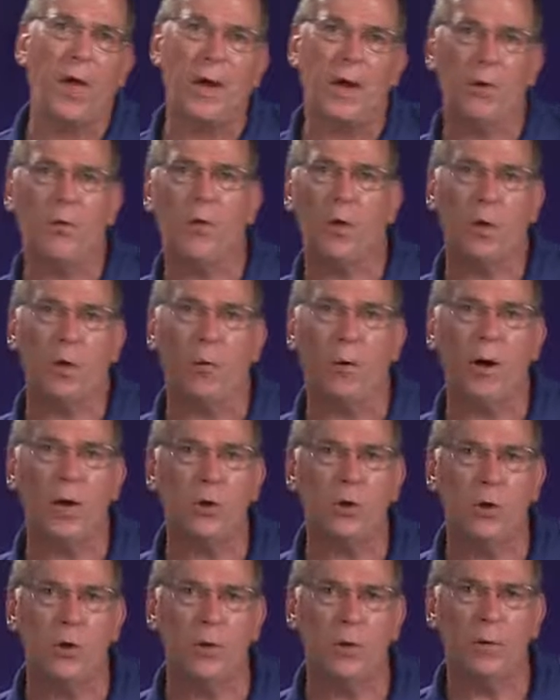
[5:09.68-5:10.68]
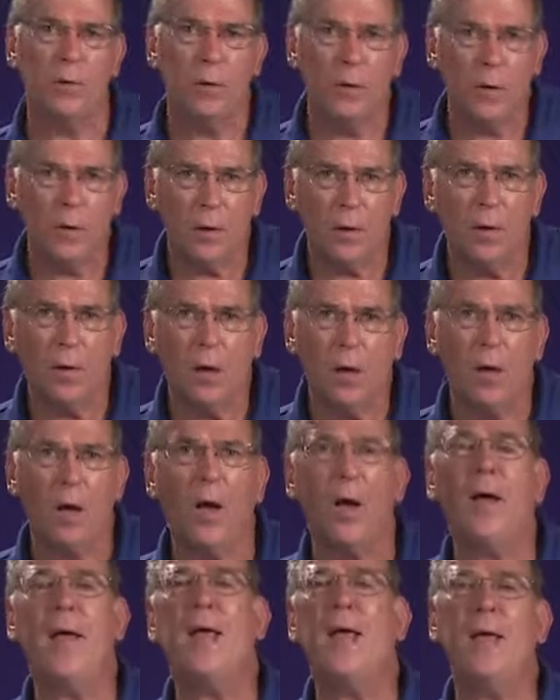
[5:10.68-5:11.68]
of that acceleration
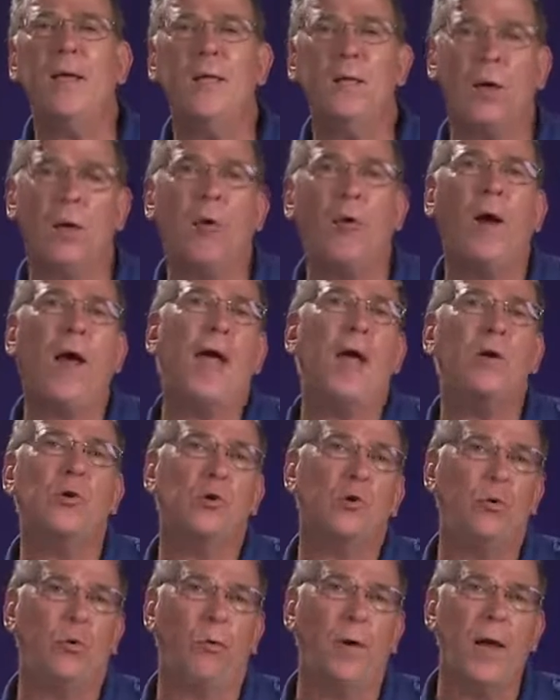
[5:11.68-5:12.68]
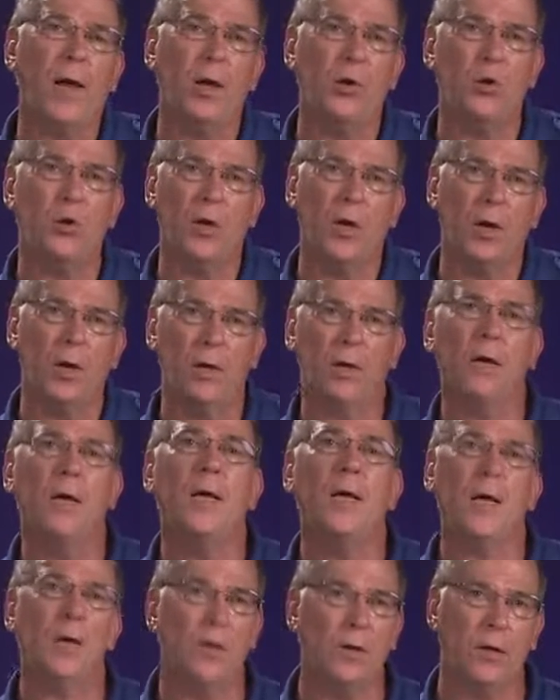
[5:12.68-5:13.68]
and the crash
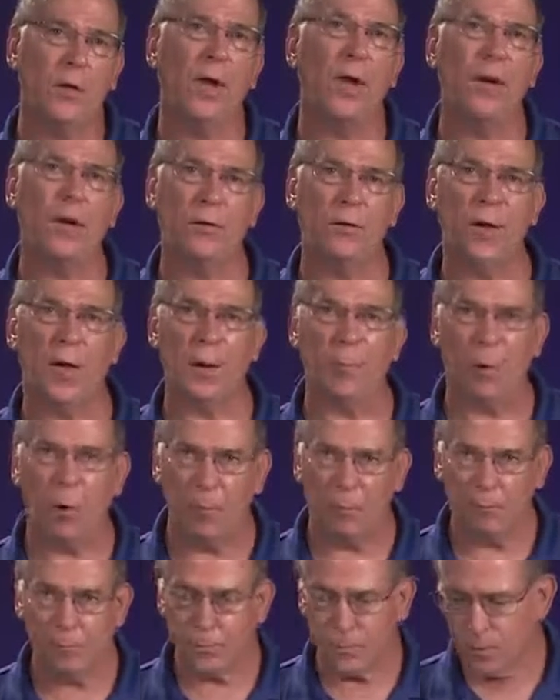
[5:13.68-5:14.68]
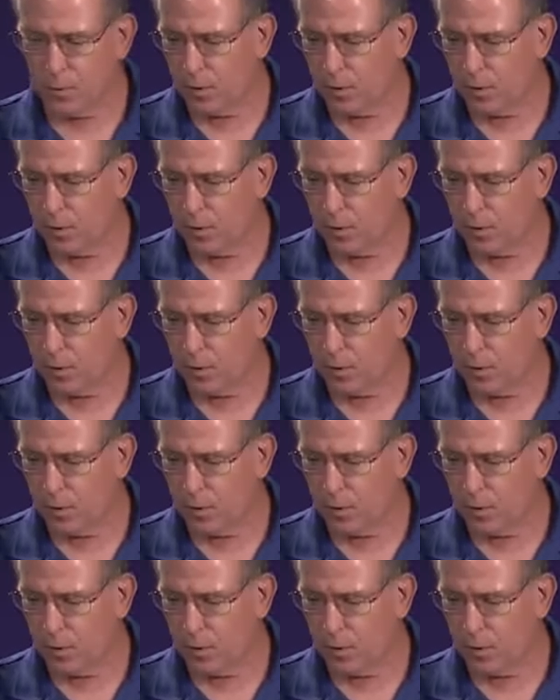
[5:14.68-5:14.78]
duration in the data table.